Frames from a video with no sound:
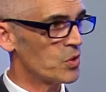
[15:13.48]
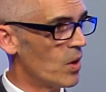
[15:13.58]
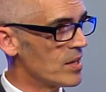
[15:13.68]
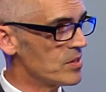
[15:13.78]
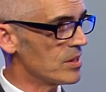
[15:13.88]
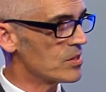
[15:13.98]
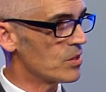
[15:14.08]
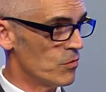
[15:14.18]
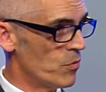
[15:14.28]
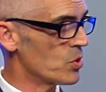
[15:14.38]
crisis
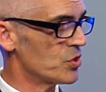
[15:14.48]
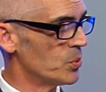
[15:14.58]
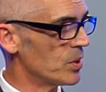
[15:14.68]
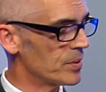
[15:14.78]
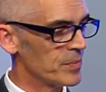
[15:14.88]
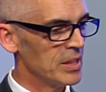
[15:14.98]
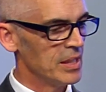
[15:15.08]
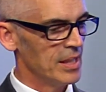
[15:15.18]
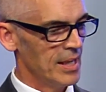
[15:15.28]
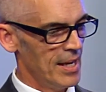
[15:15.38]
for sure.
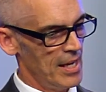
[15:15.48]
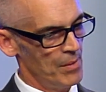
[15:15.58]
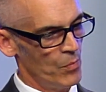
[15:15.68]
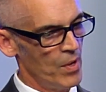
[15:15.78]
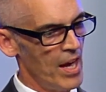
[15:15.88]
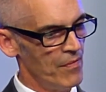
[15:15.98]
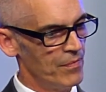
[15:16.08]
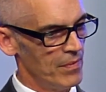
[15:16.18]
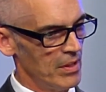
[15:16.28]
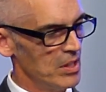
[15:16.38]
We
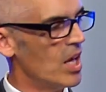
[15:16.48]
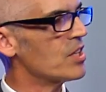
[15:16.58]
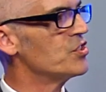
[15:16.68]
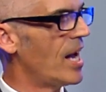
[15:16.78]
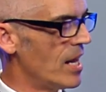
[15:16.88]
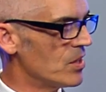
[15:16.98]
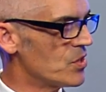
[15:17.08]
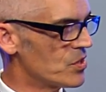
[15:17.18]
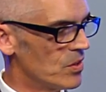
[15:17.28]
have a lot of challenges